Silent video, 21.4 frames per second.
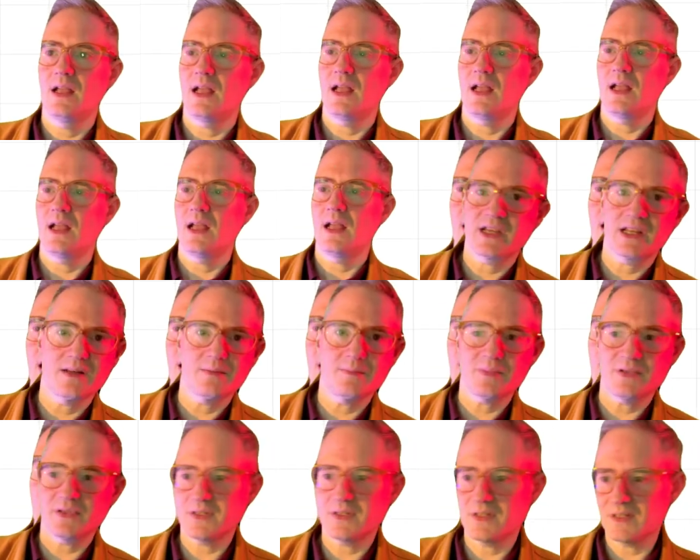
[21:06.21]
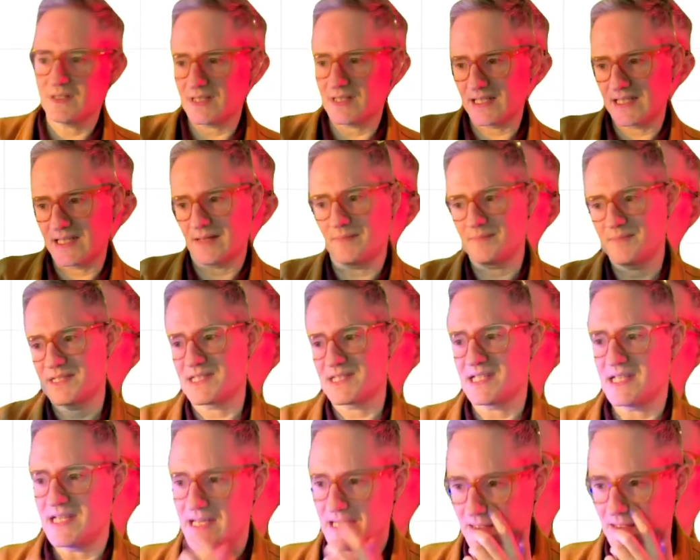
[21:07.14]
we're going to put like a
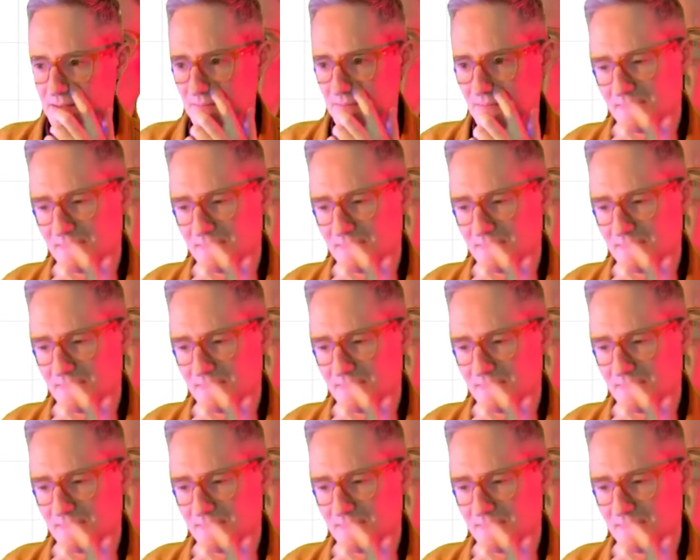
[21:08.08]
scene